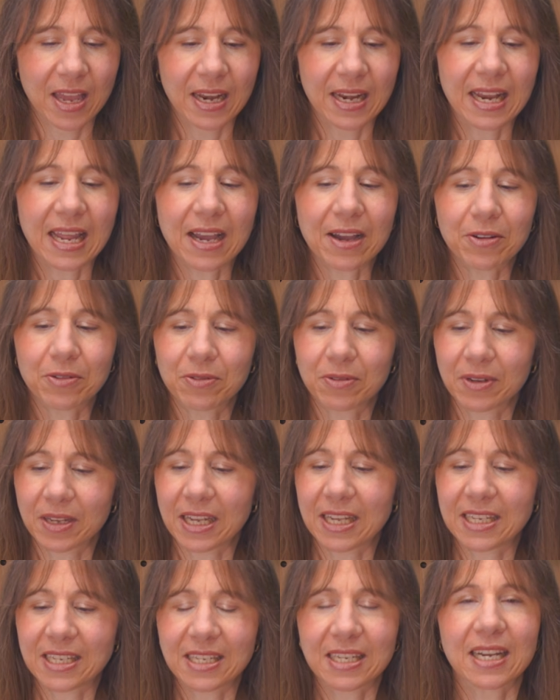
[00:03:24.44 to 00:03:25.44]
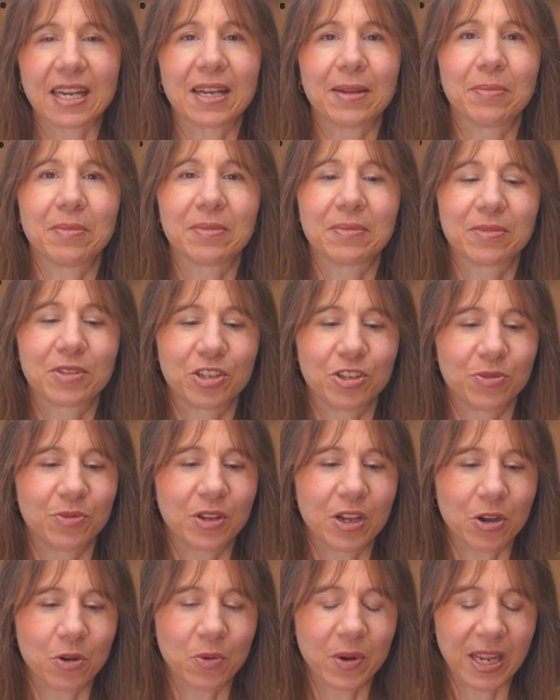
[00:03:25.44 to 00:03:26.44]
Now it's time to
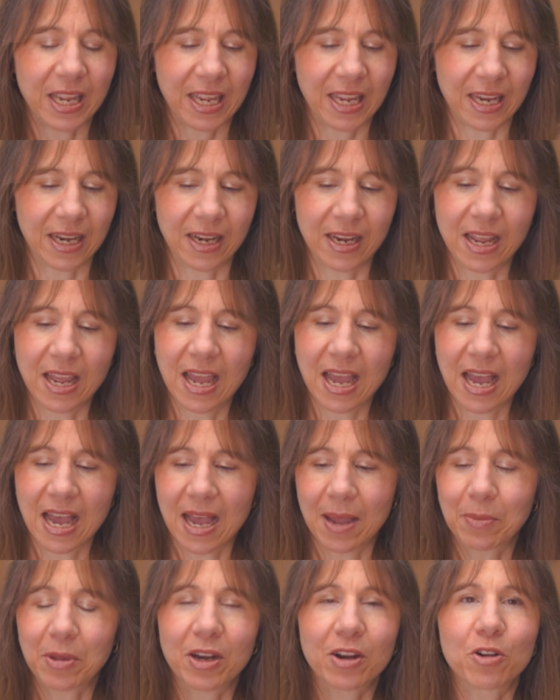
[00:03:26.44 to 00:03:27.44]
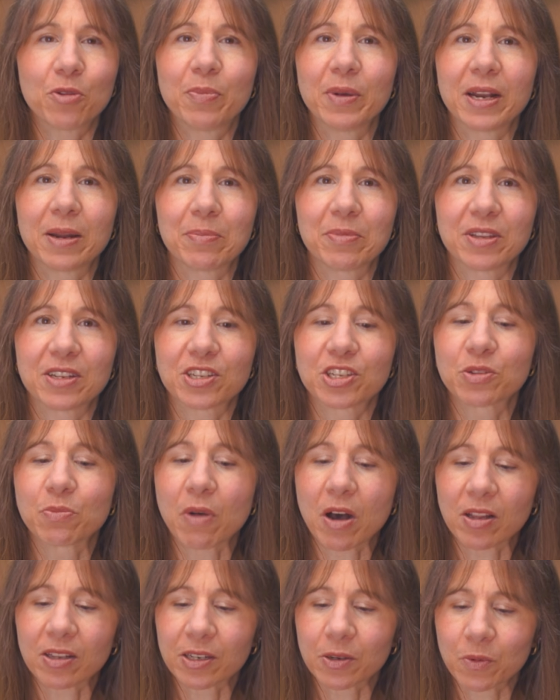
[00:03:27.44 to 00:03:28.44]
go in. I'm going to open up the
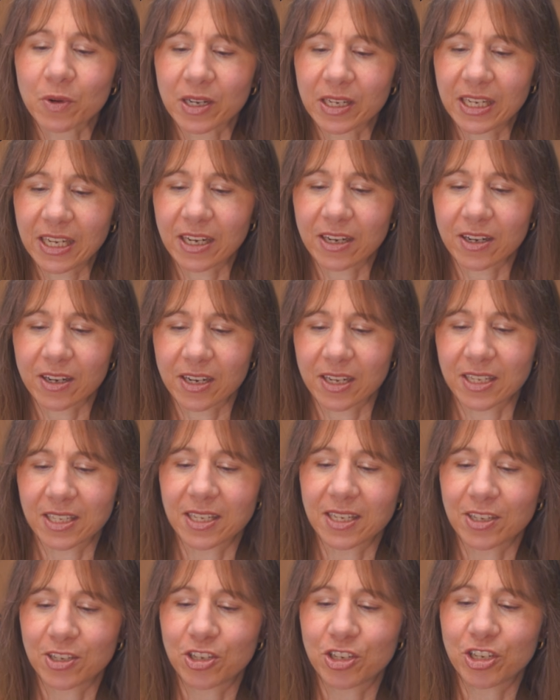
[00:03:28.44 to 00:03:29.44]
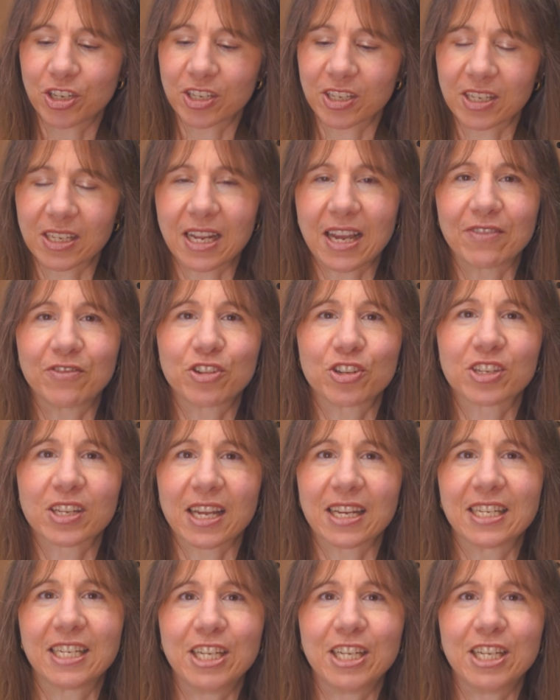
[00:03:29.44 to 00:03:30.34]
smaller one here because I've just got